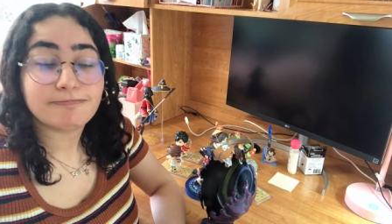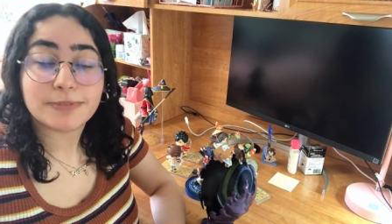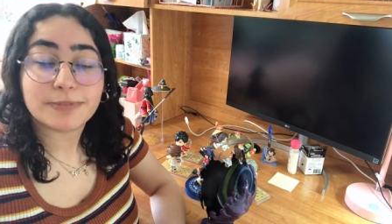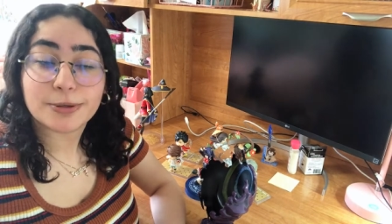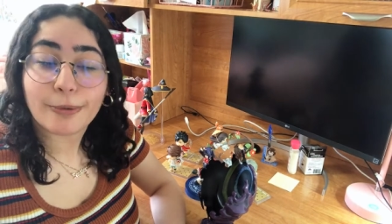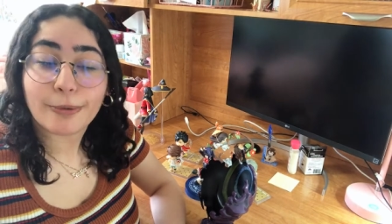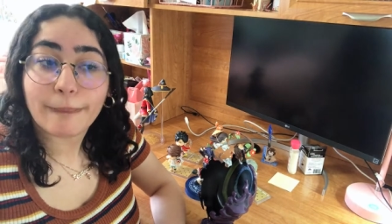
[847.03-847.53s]

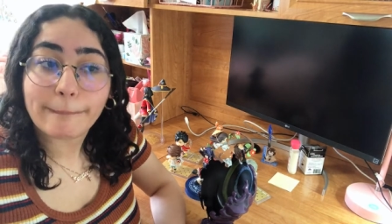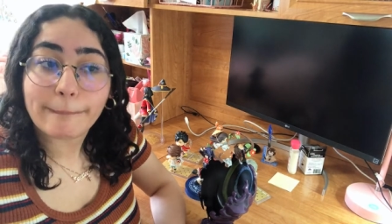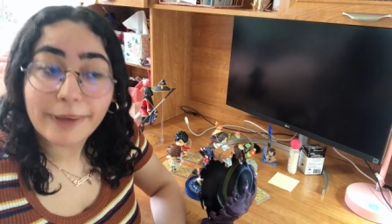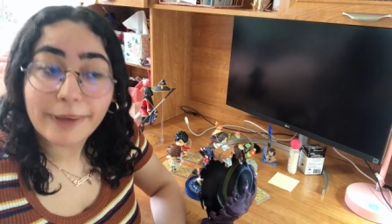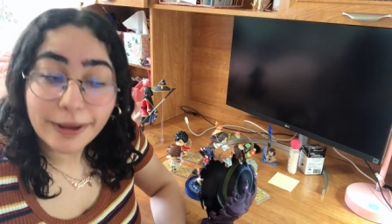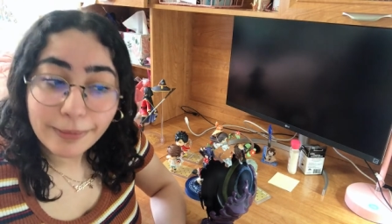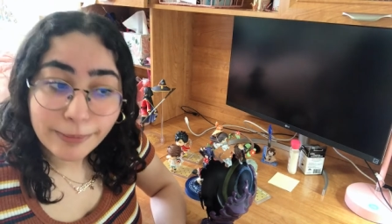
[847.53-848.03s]
So
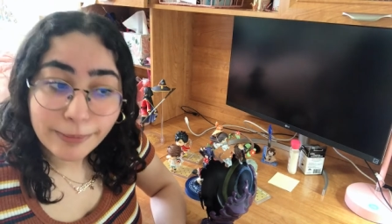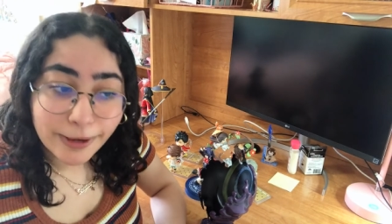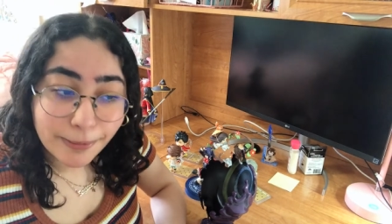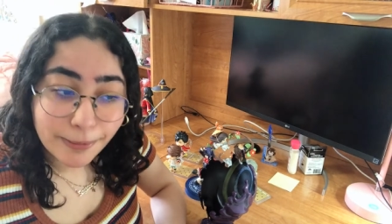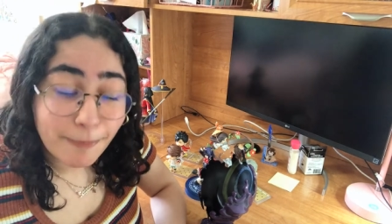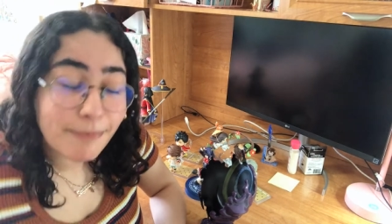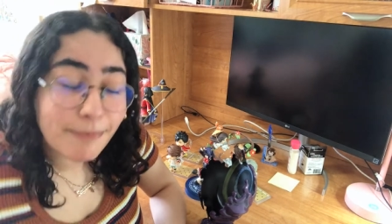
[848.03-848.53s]

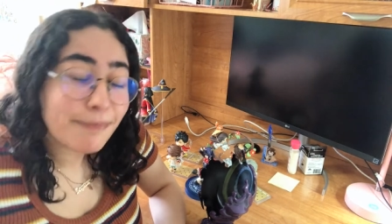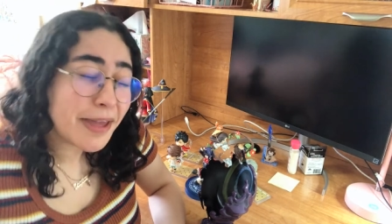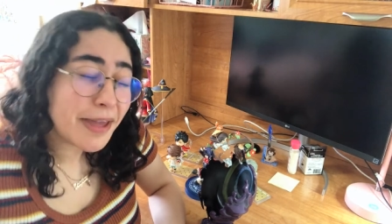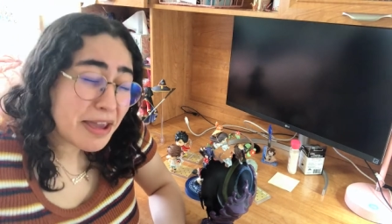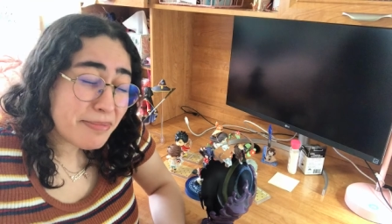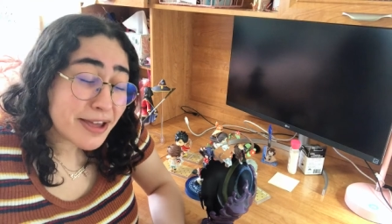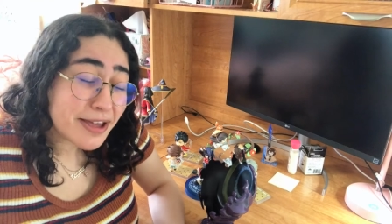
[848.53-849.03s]
maybe
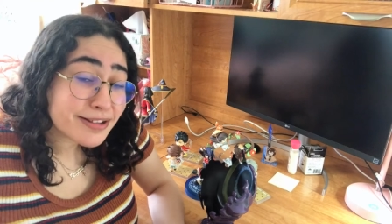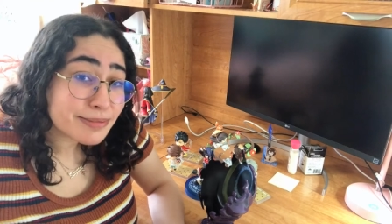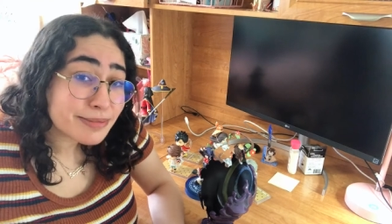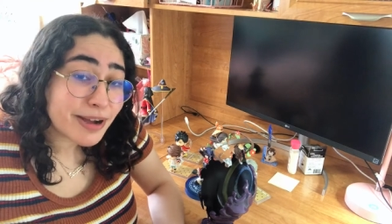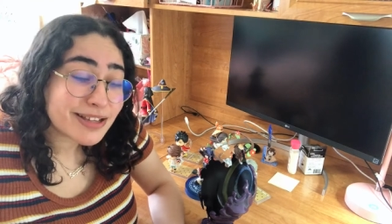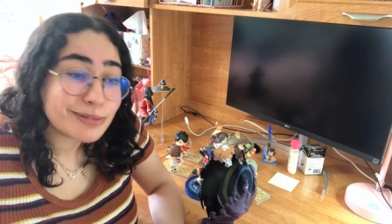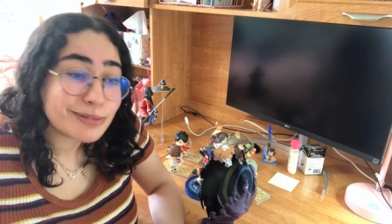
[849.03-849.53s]
it's
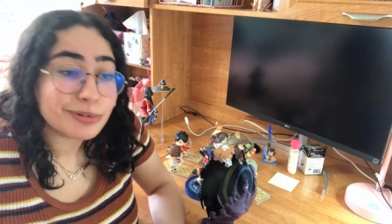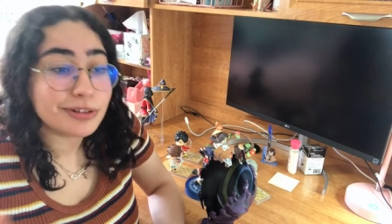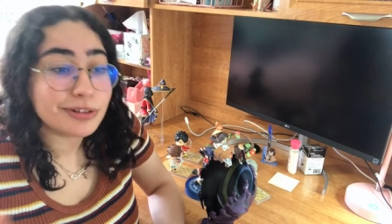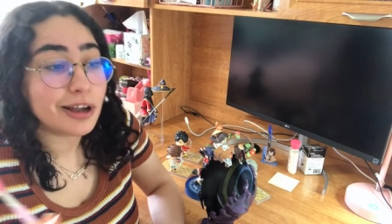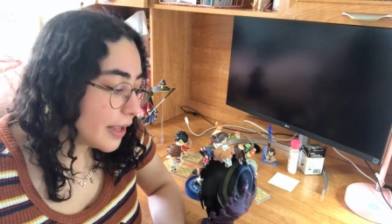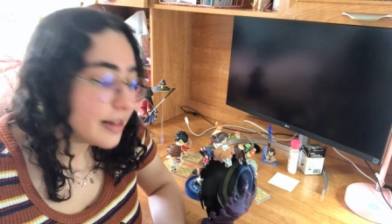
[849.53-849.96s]
possible.